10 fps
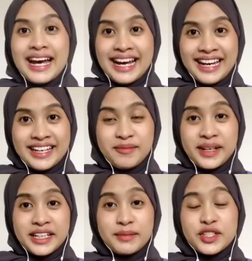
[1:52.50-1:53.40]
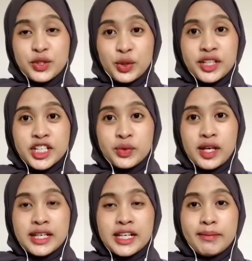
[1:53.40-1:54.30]
Hi, my name is Nur
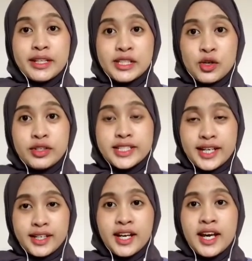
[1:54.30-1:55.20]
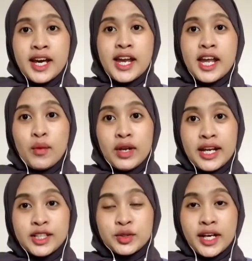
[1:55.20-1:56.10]
Nashwa Akila binti Norizan, and I would
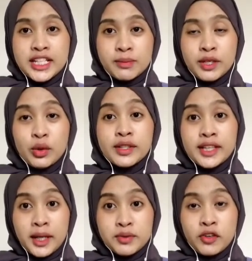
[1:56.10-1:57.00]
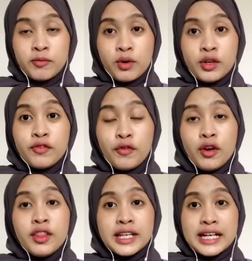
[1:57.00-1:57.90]
like to explain on types of bond
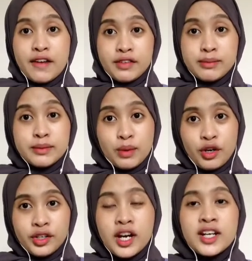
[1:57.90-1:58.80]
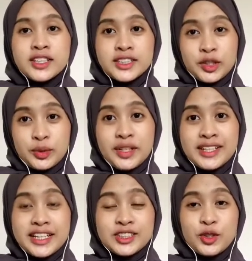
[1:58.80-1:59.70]
for the government bond. So,
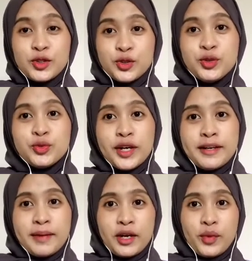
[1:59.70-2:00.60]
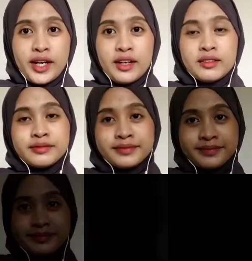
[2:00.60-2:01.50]
let's go through one by one.
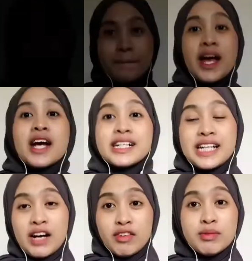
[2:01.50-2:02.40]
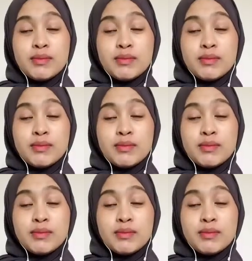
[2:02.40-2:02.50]
Government